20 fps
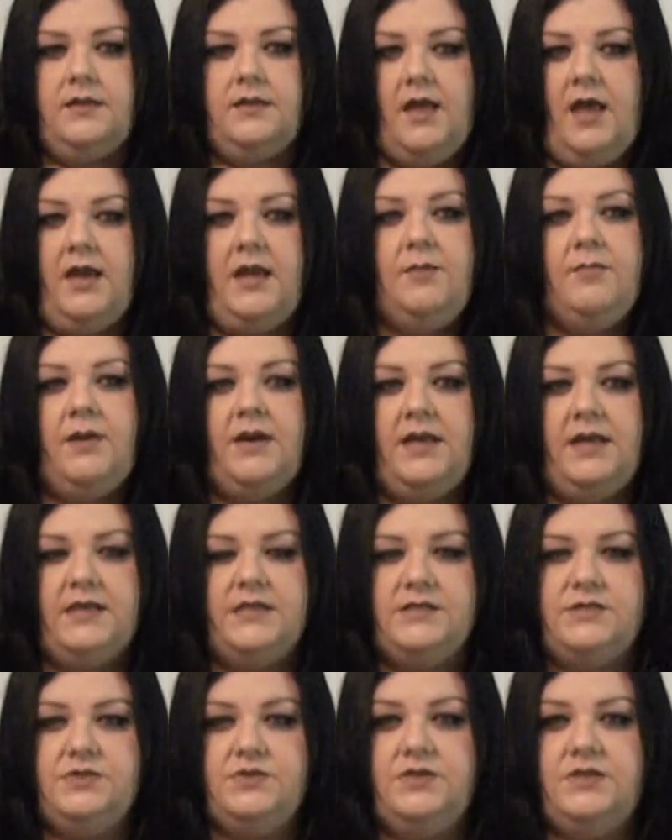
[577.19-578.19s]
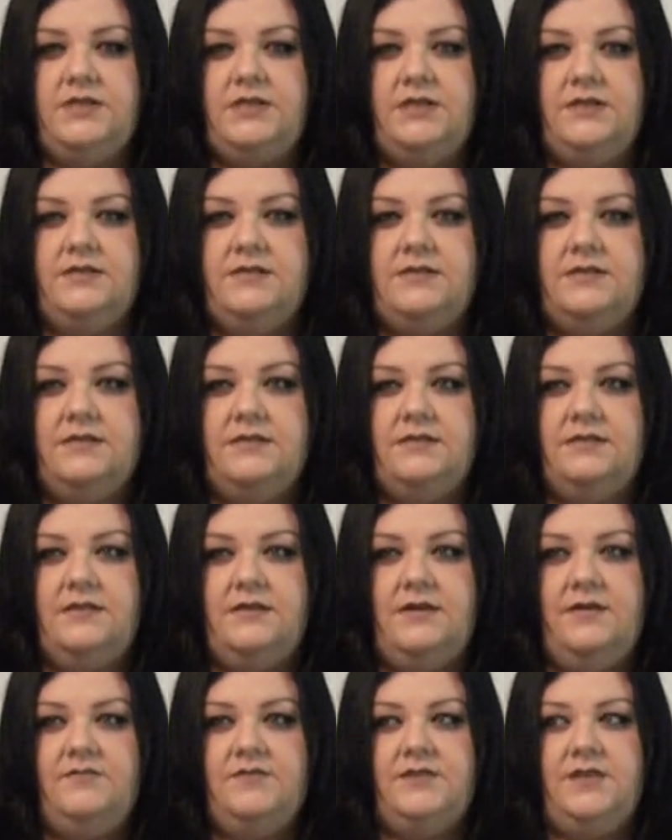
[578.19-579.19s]
Anybody can do the things
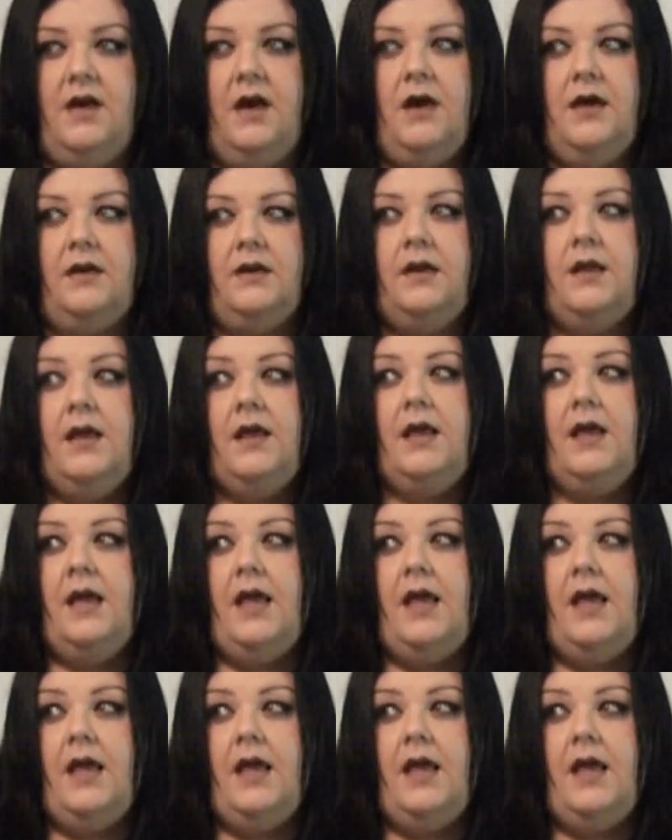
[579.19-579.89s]
that I've done.